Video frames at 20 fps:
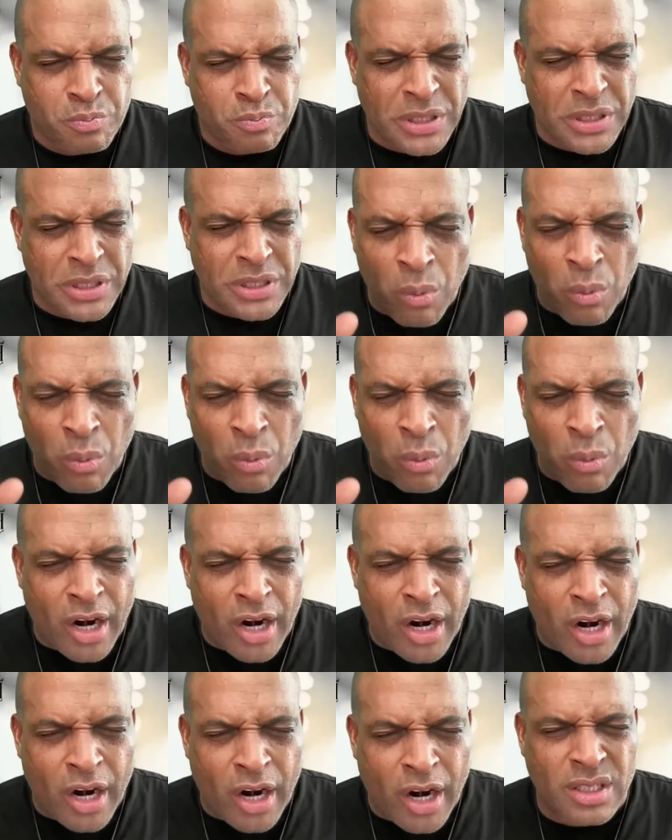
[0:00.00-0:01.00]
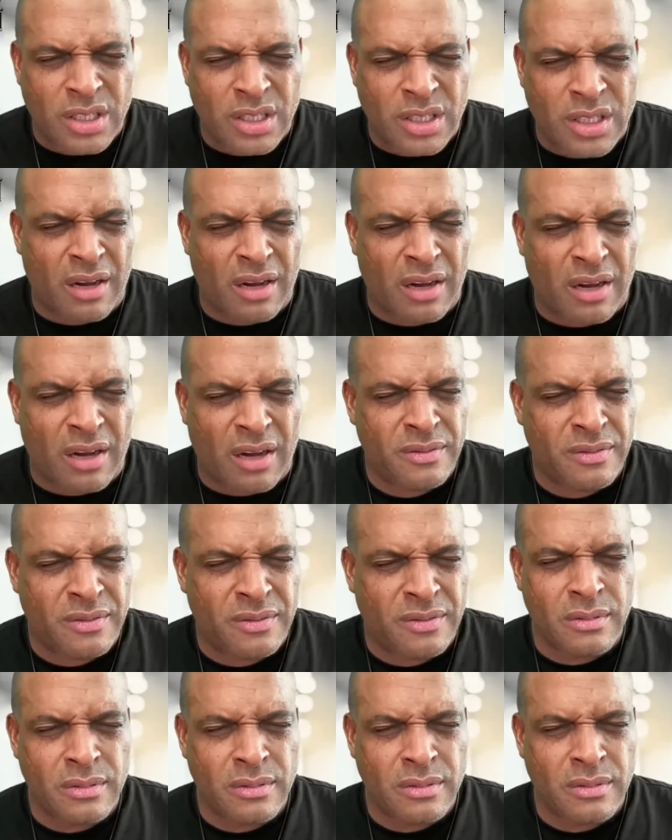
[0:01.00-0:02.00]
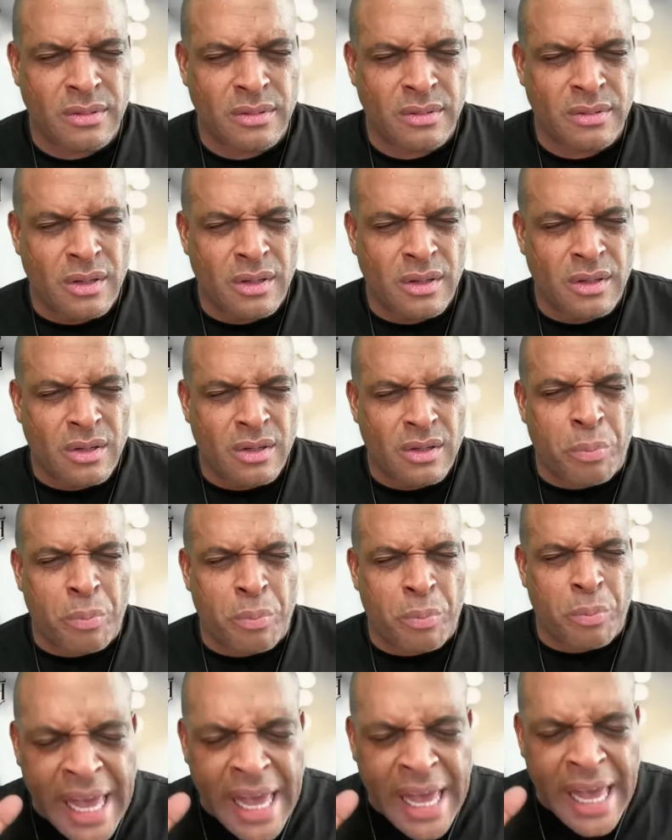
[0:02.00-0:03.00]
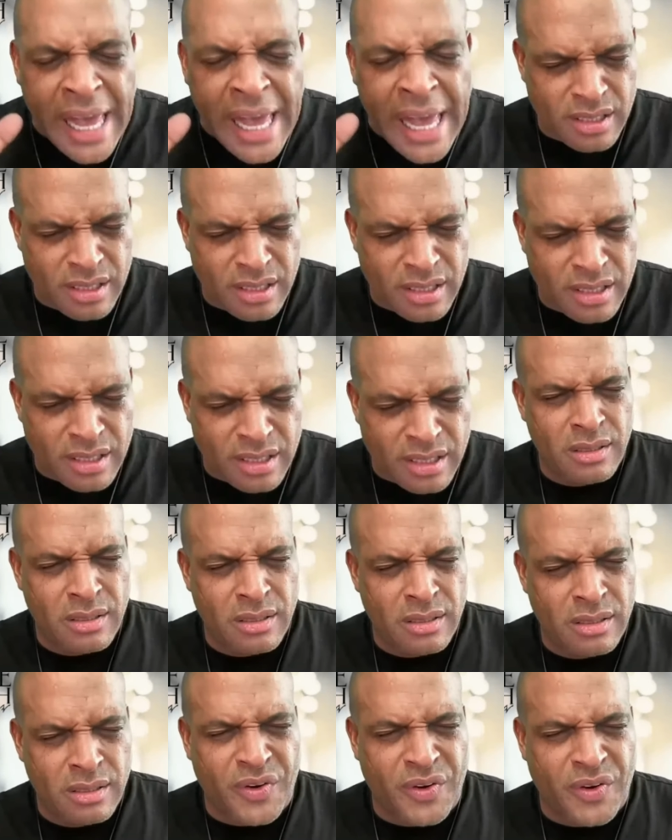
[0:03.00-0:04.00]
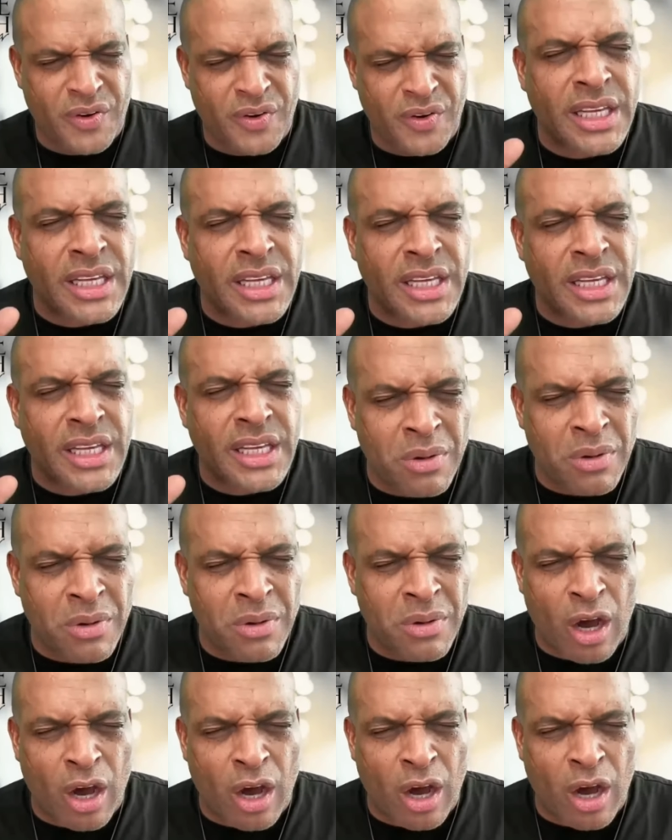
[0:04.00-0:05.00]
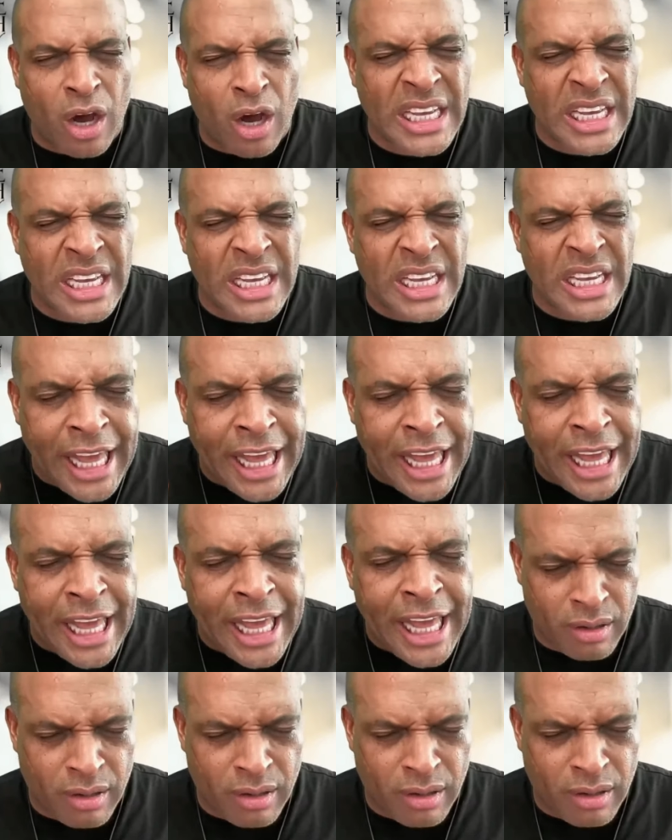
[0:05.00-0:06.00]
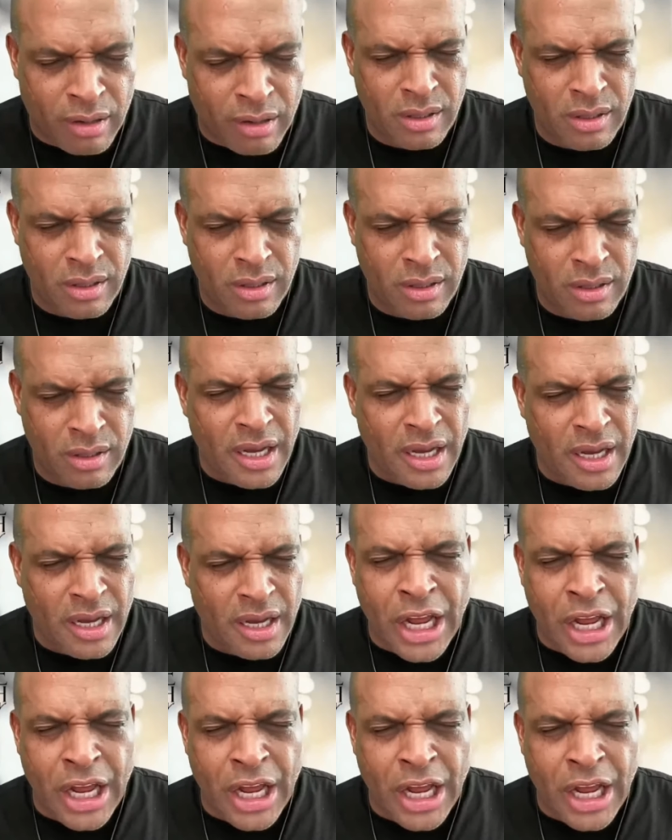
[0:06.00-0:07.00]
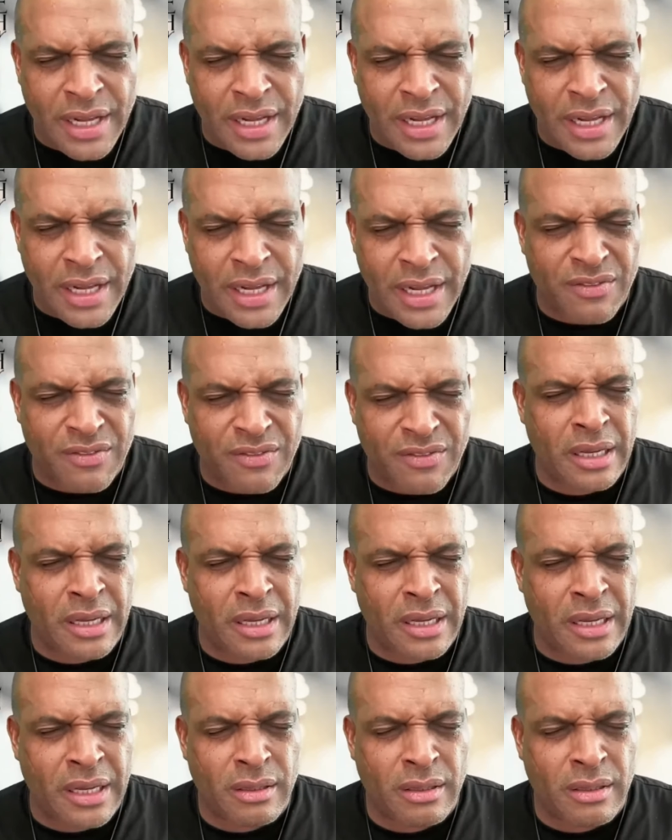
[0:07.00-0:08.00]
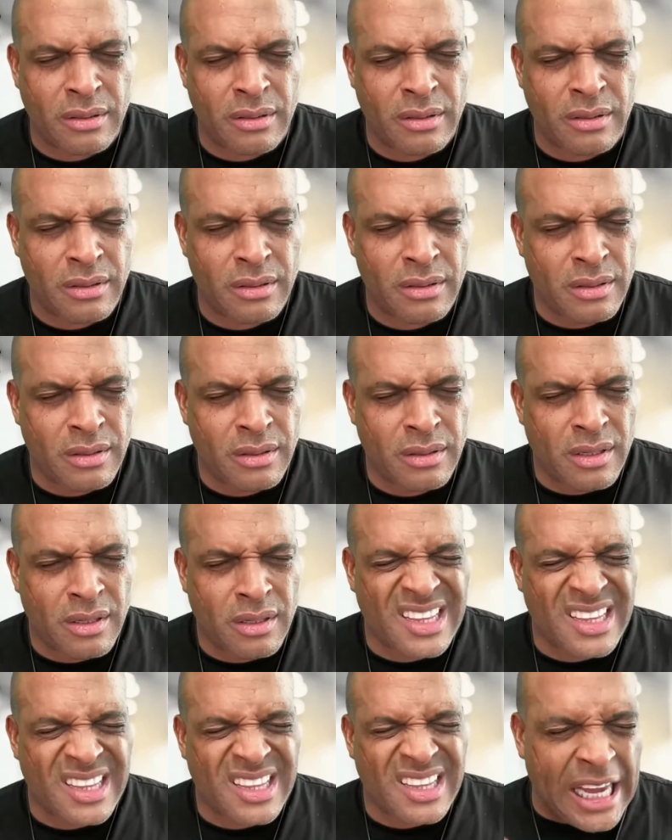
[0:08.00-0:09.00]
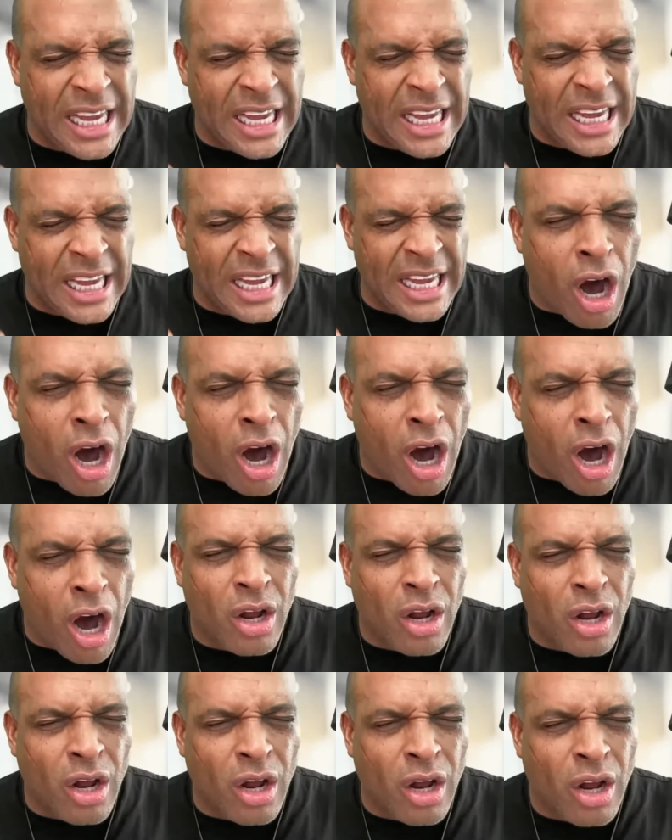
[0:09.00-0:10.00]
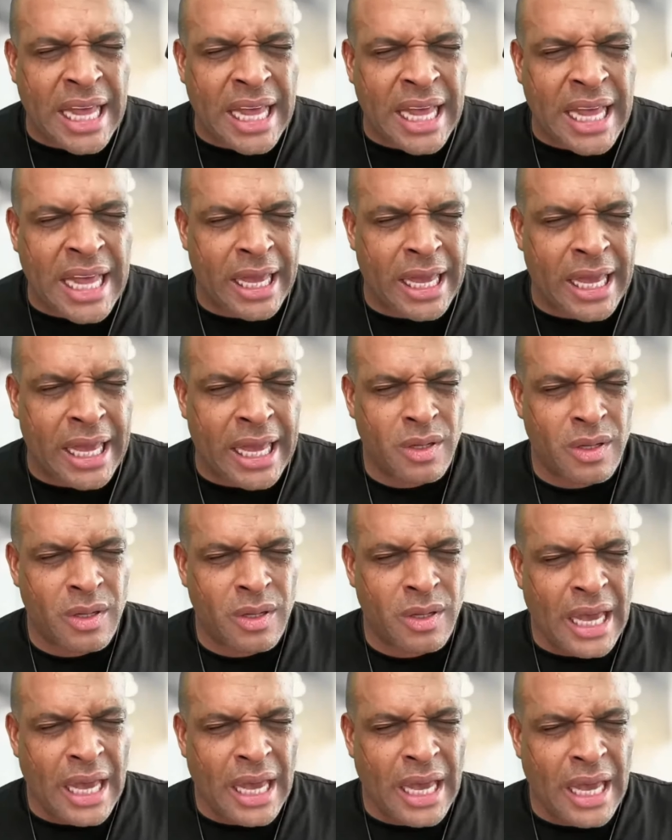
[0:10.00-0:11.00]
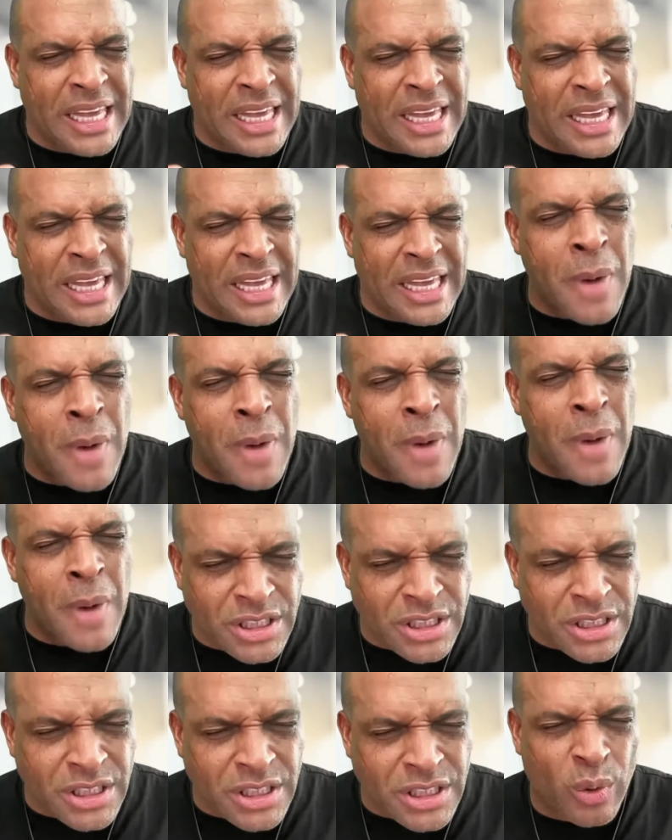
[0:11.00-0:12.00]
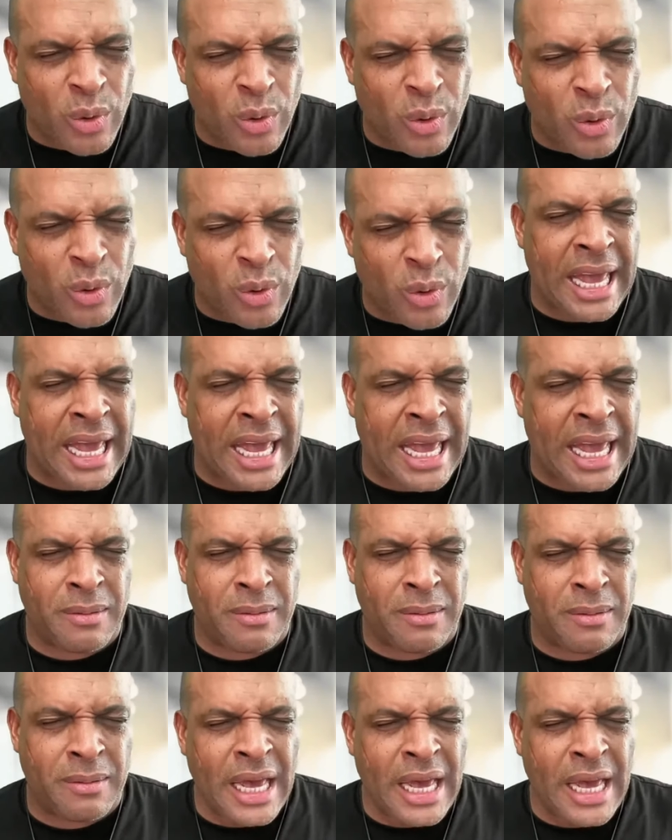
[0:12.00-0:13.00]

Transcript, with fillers: Put some water on yourself. Repent, for the kingdom of Yahuwah is near, nearer than it's ever been. Then call on his name and be immersed into his name